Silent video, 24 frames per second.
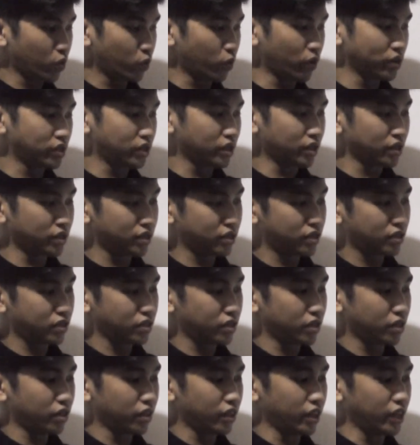which is
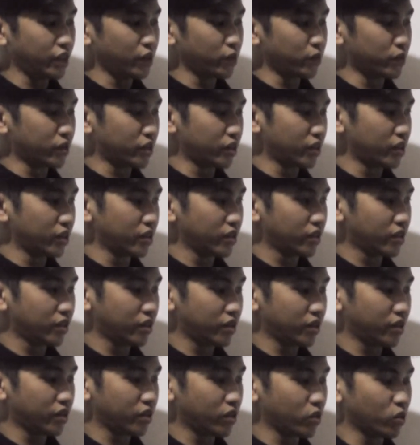nearer
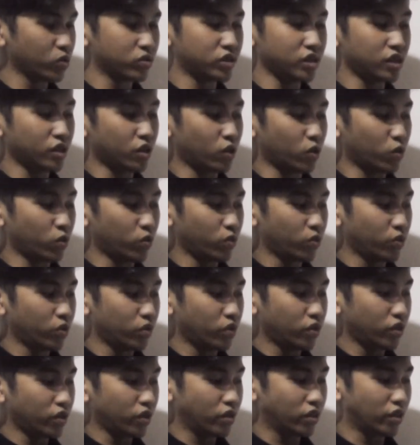to 0
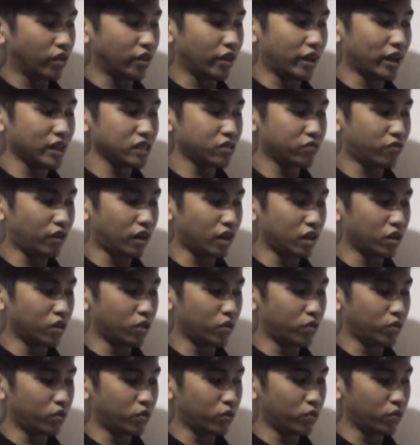than the next
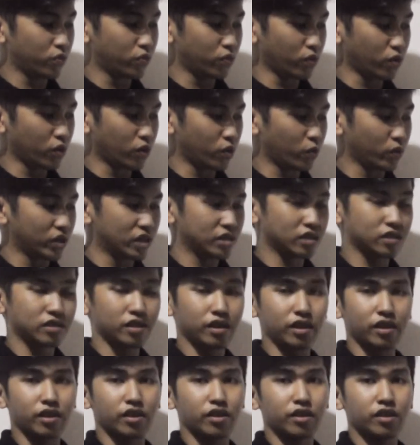value 4, which is
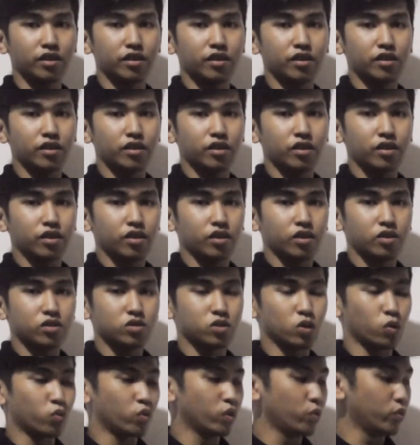3.
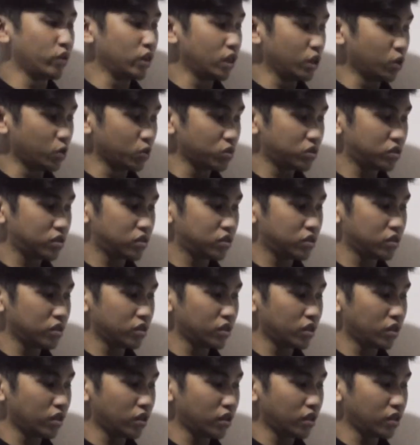So we will use
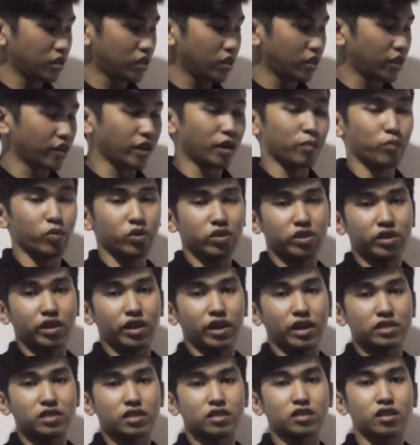number
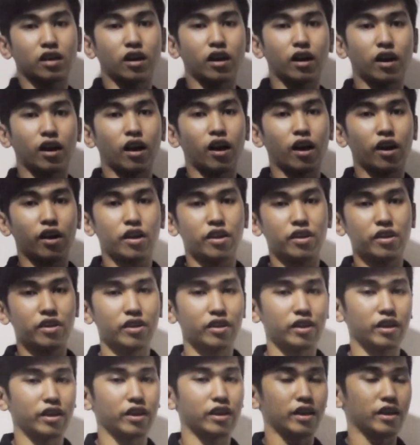3 as our
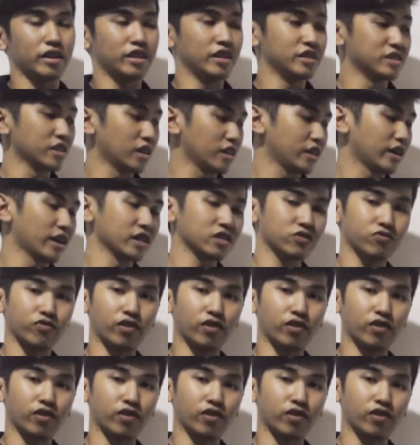initial guess